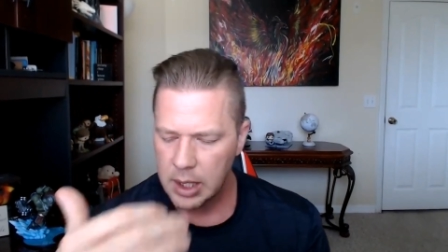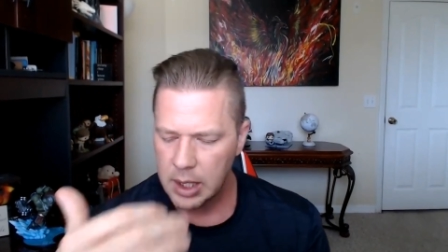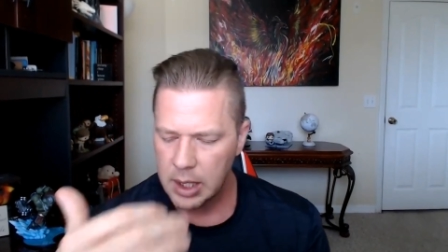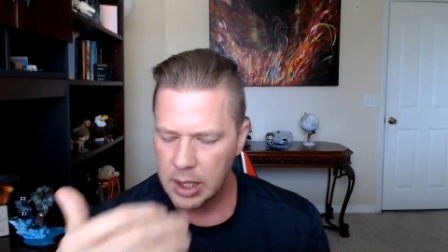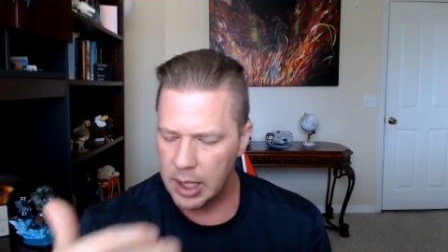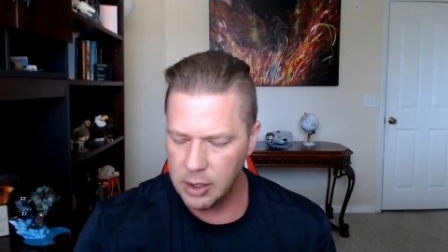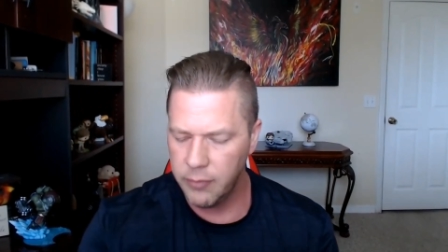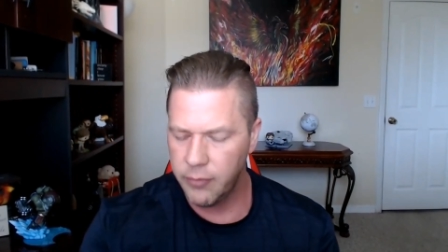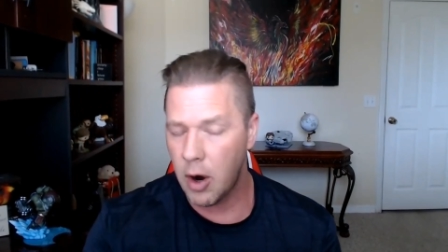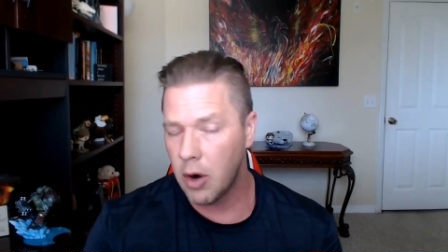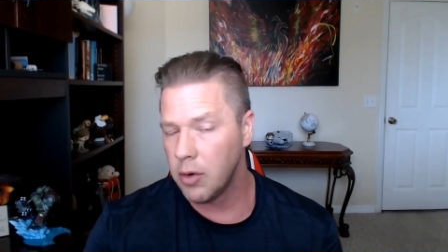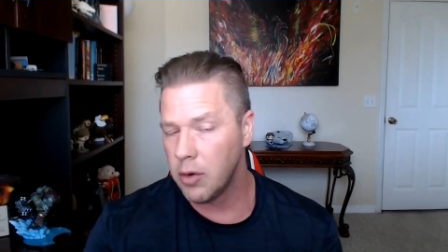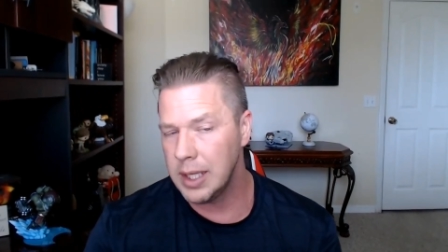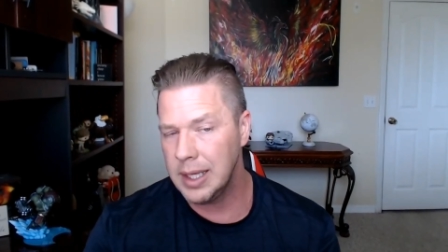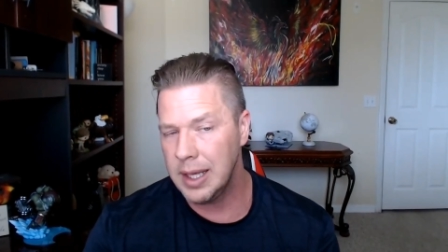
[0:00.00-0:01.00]
and you've
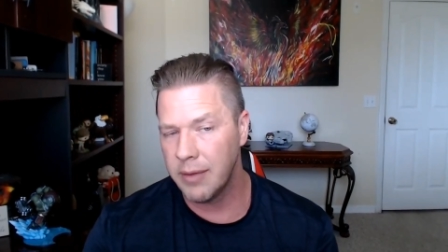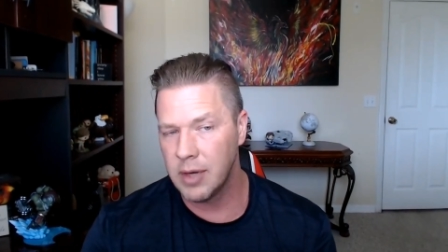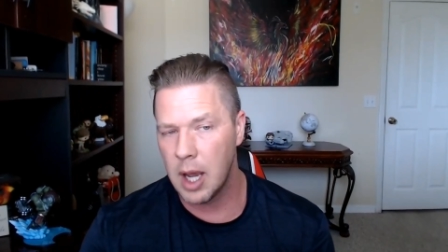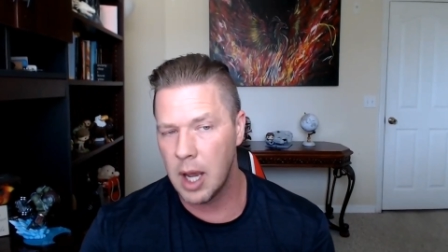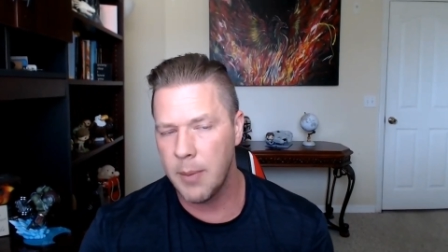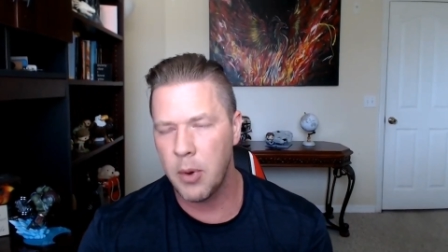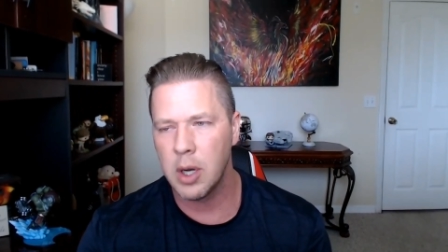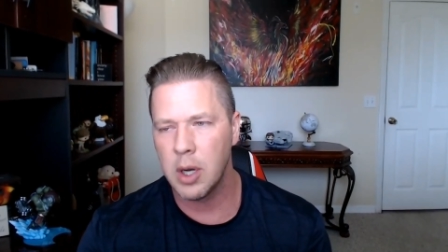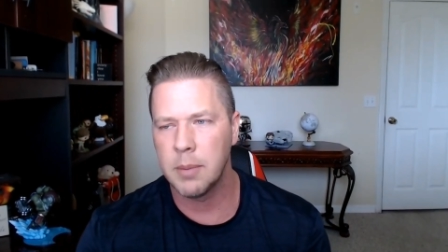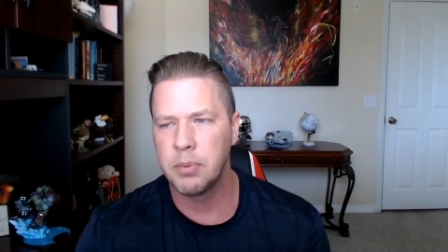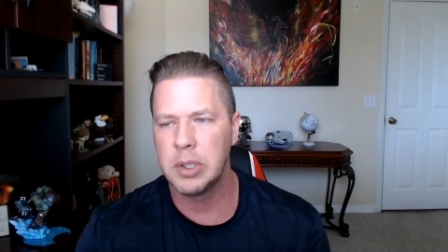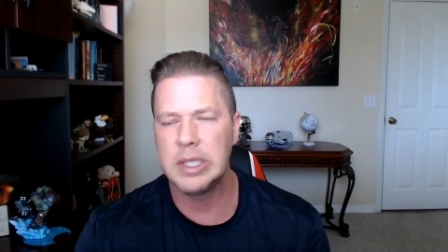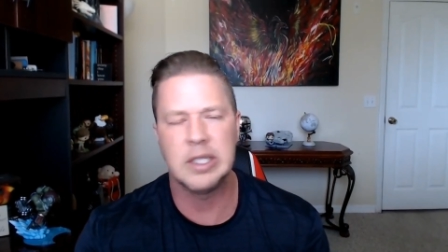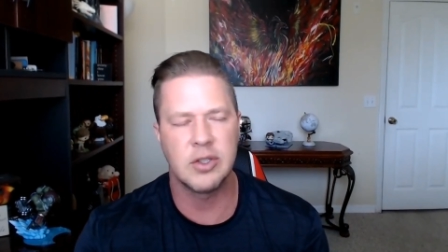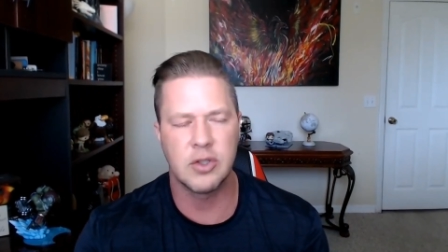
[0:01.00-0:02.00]
already given up on it,
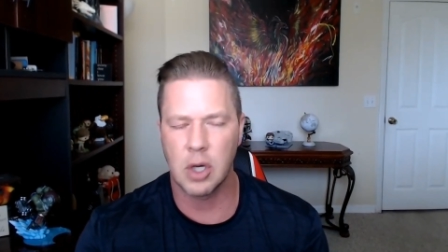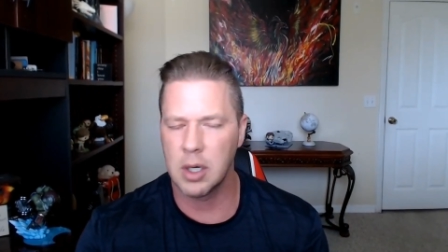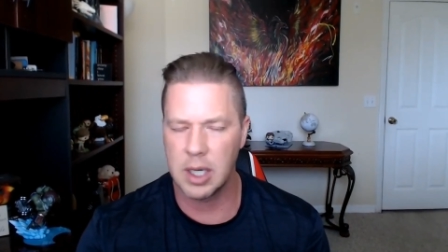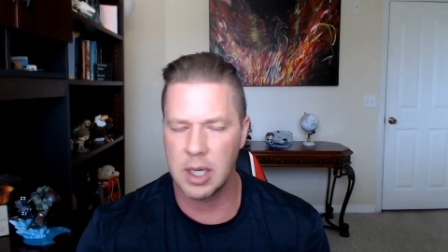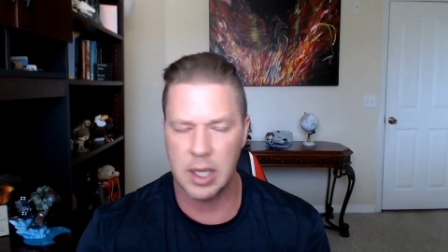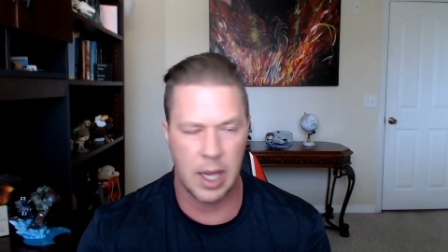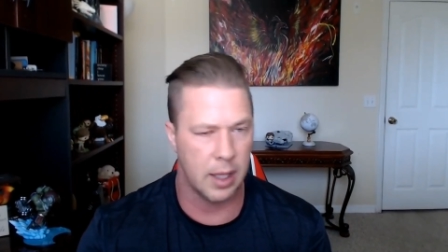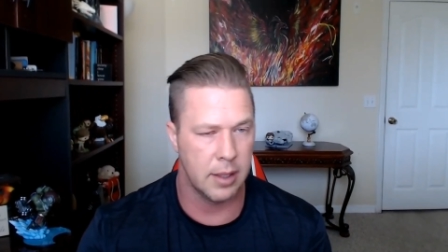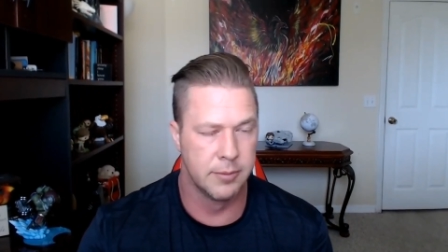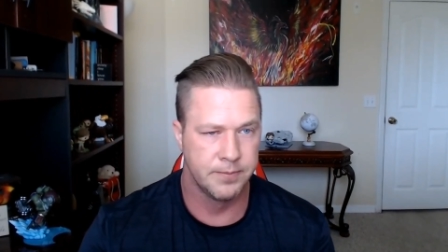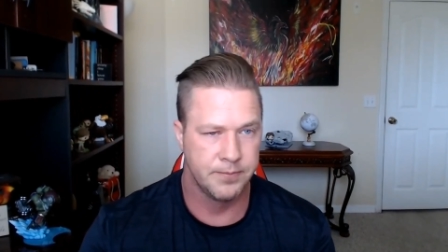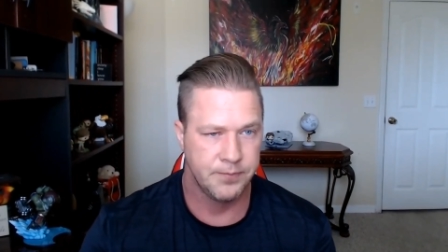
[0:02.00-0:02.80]
please start it again.